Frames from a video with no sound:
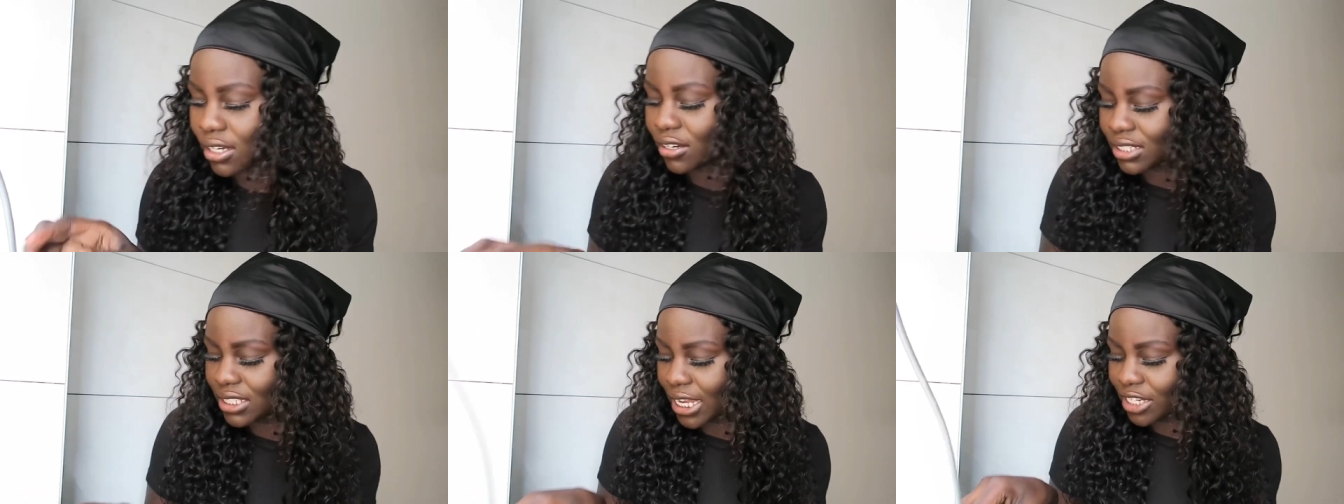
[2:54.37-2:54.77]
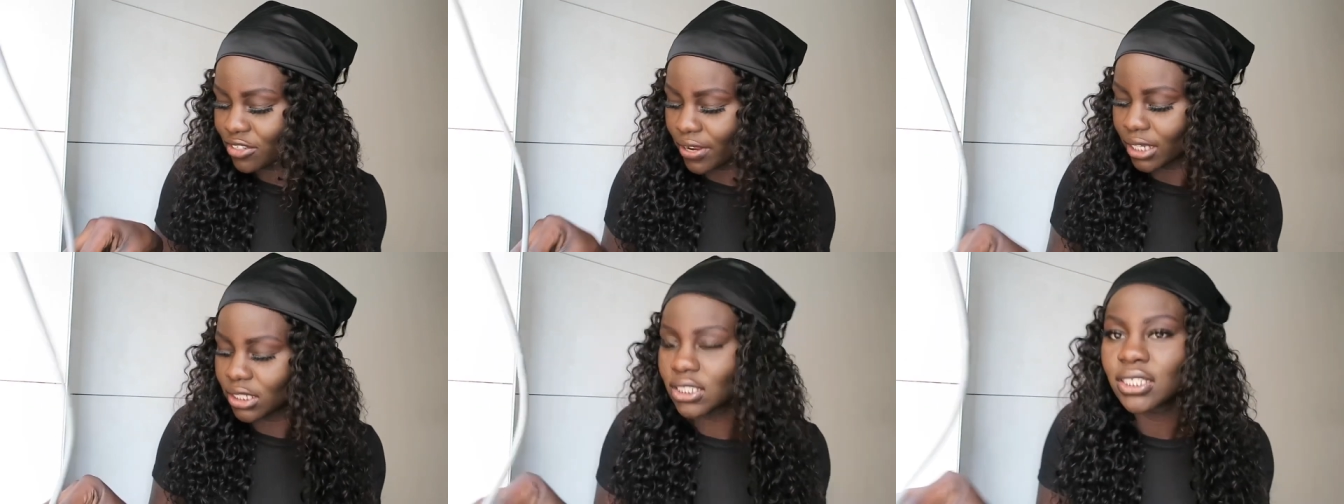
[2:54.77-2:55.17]
got
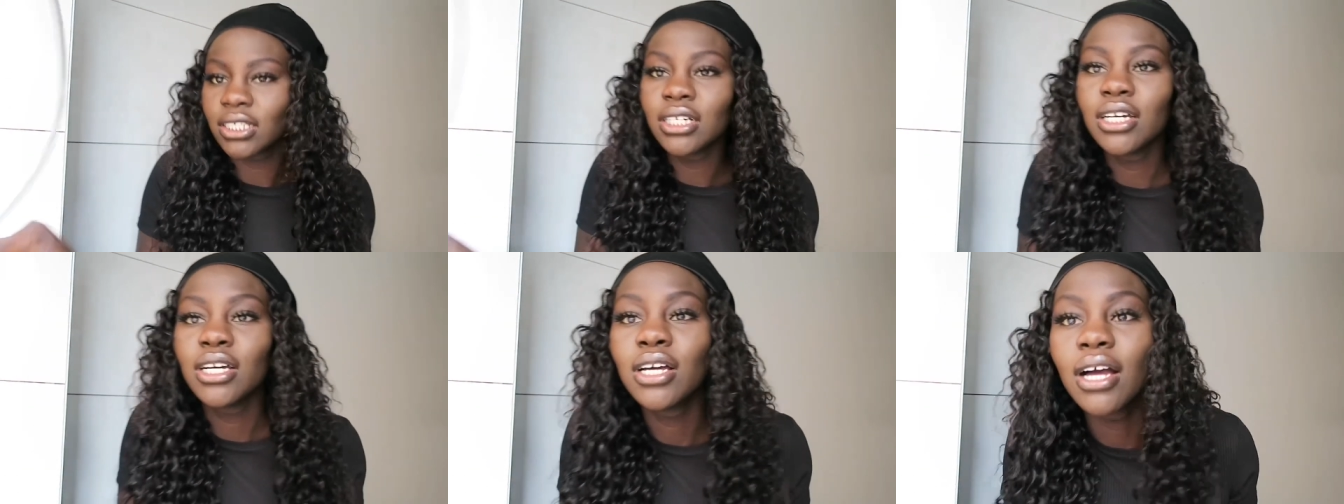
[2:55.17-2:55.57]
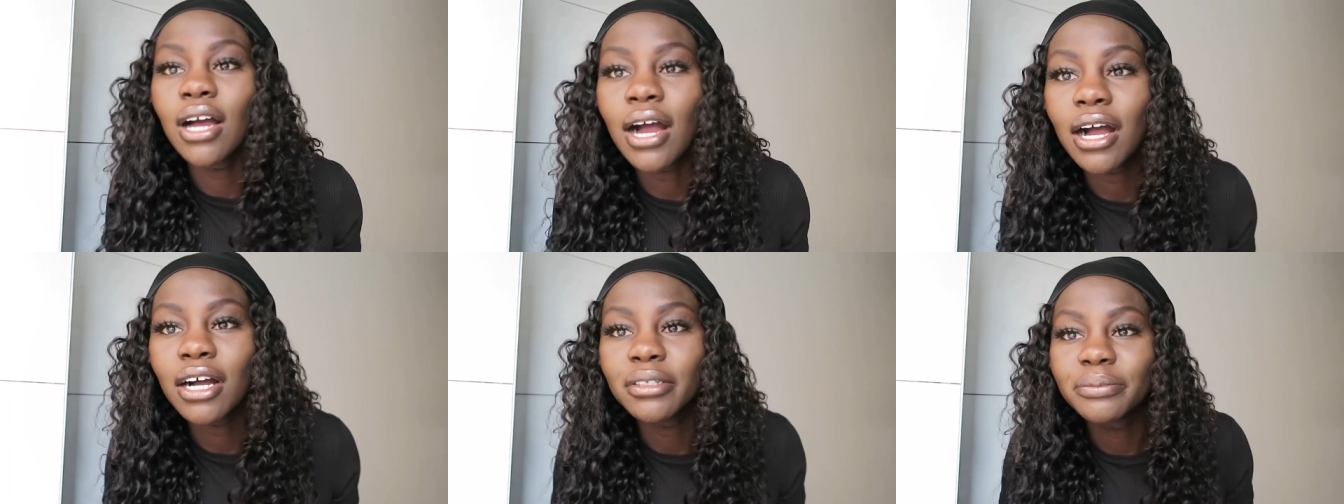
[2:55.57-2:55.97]
sidetracked
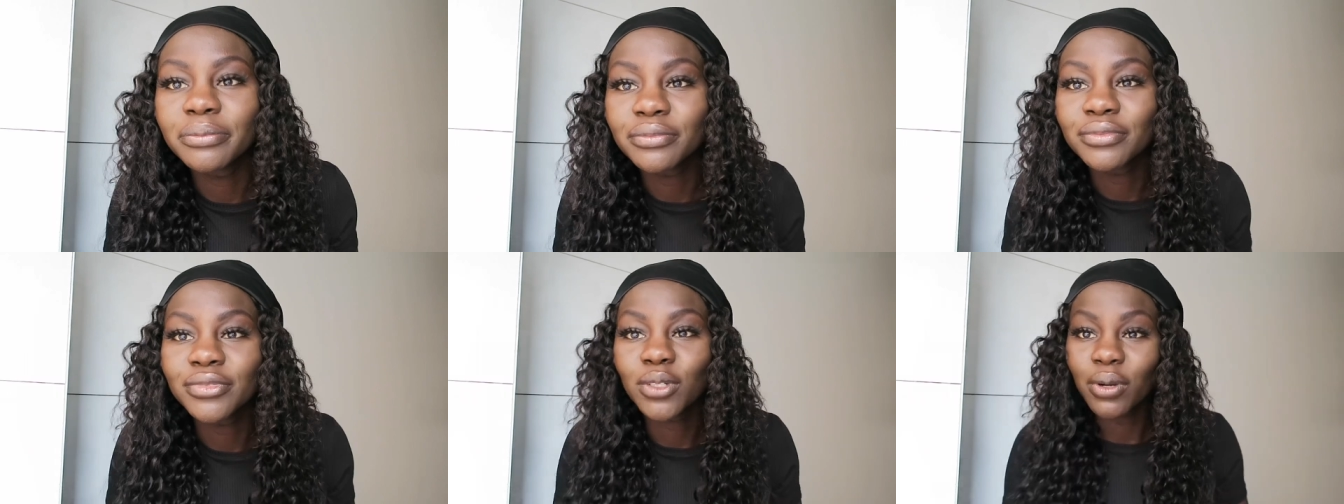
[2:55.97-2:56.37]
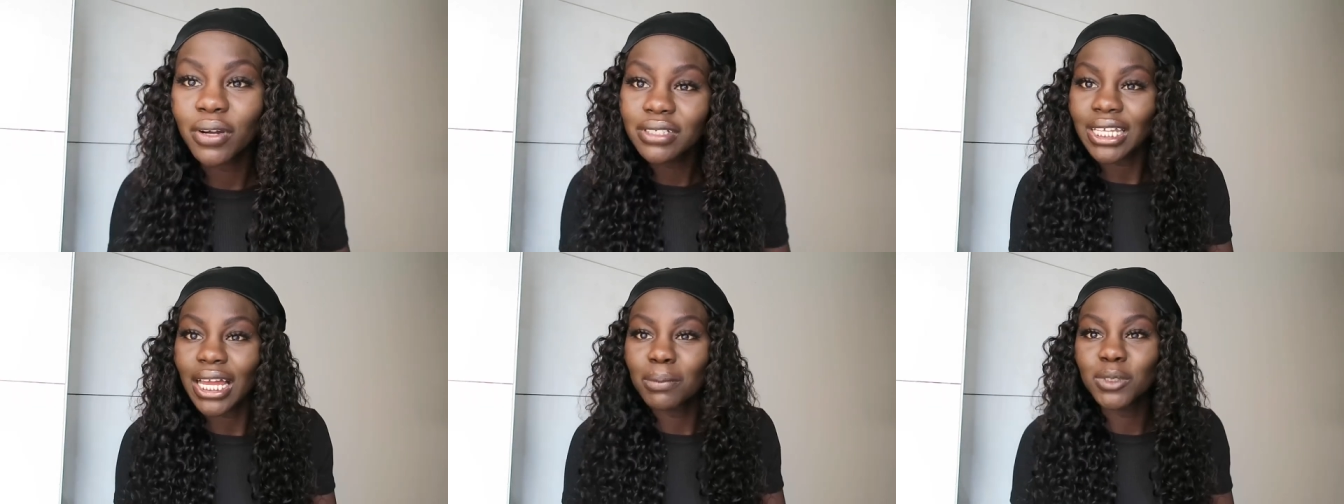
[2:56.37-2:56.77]
um what was
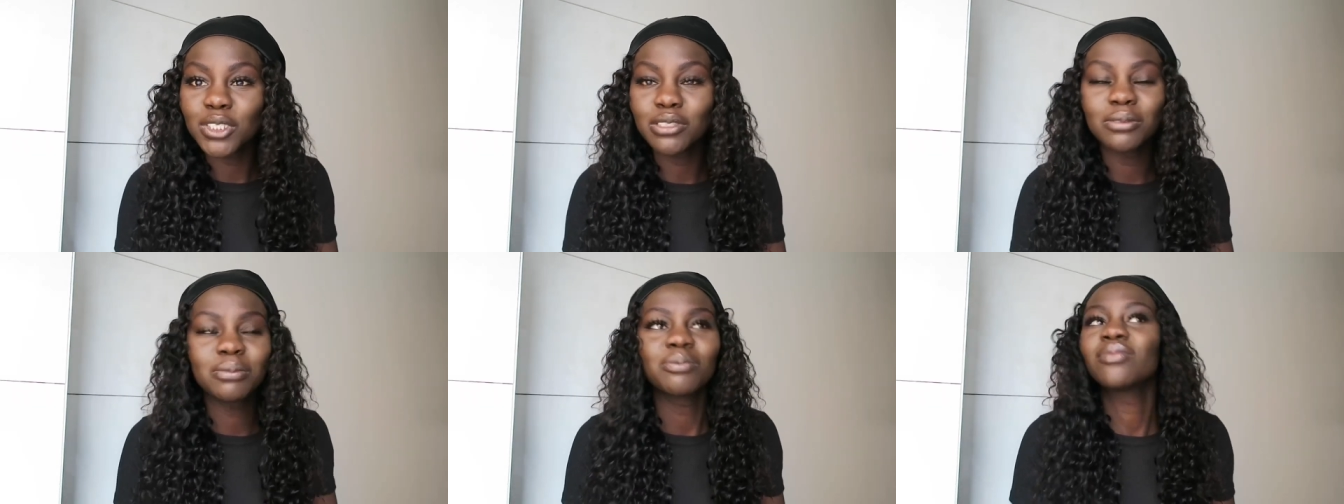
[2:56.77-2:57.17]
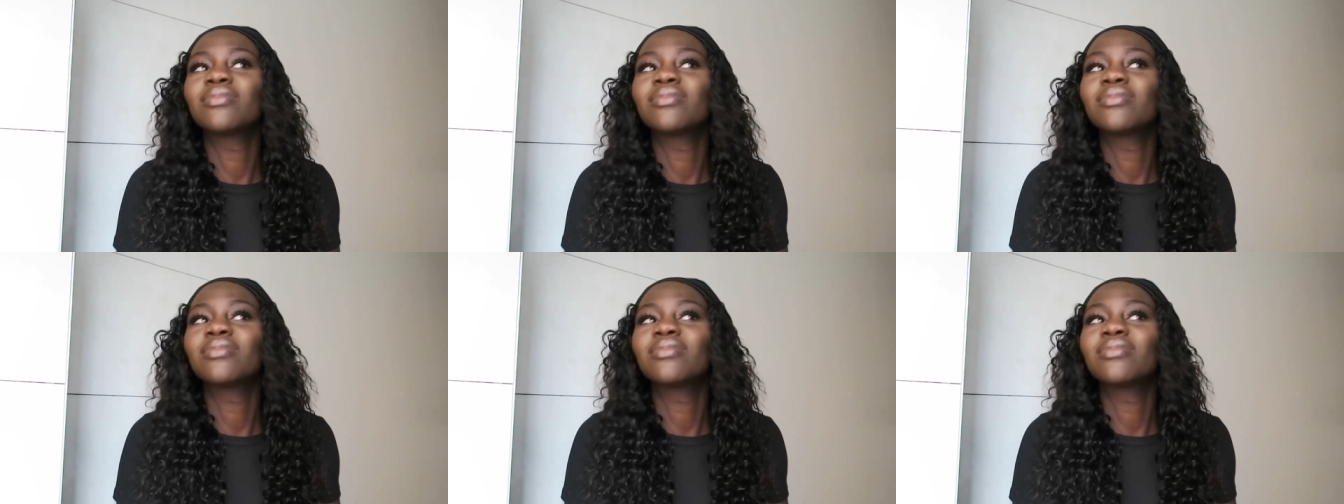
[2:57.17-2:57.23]
I up to